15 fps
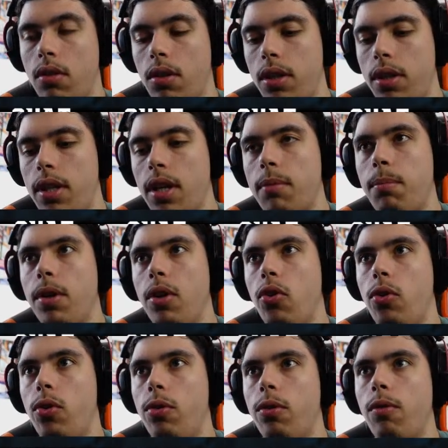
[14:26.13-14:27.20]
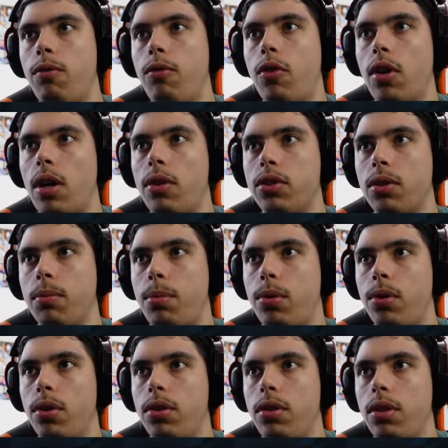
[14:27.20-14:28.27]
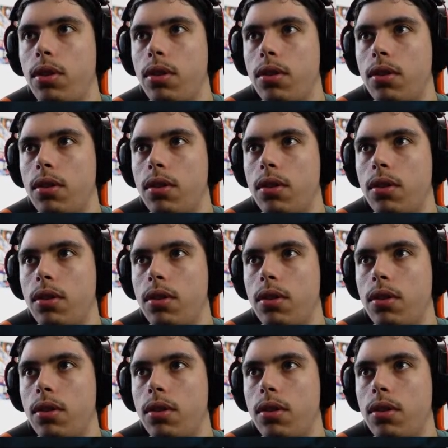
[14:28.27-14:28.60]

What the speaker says: Right, get below 4-hour support